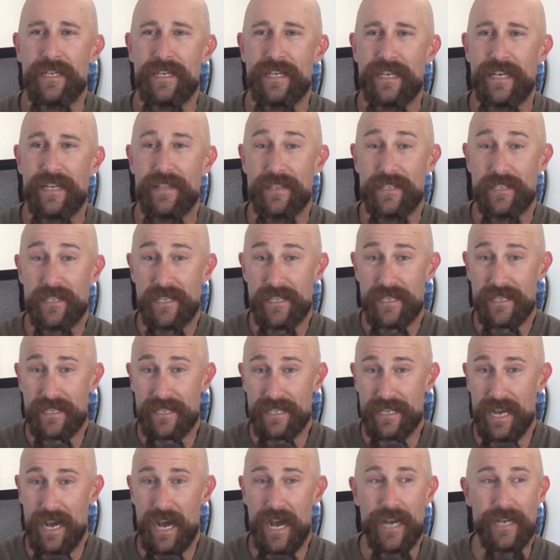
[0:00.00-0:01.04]
And this is
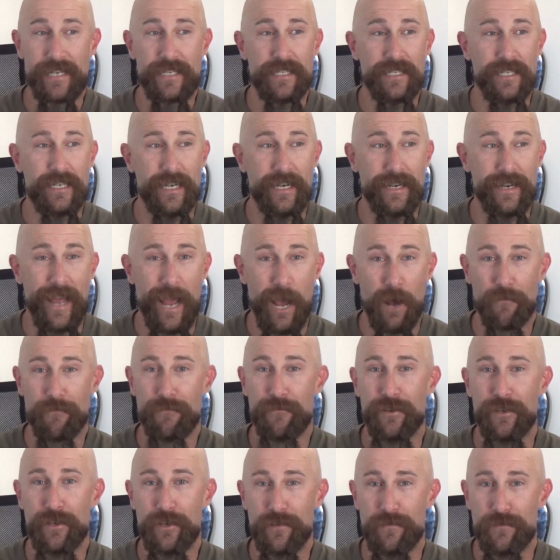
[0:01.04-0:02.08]
not an
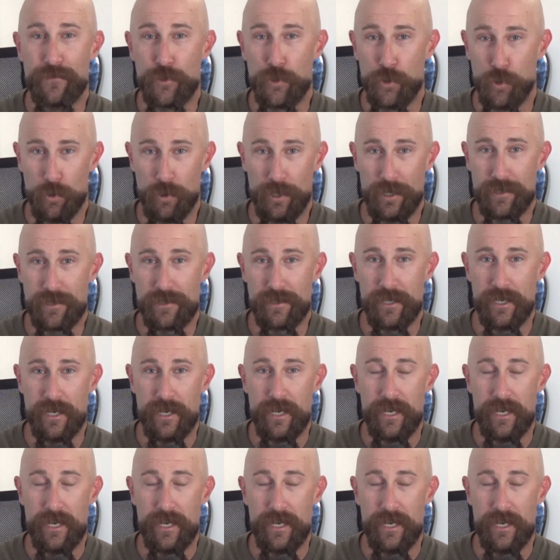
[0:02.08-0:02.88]
outfit of tourists.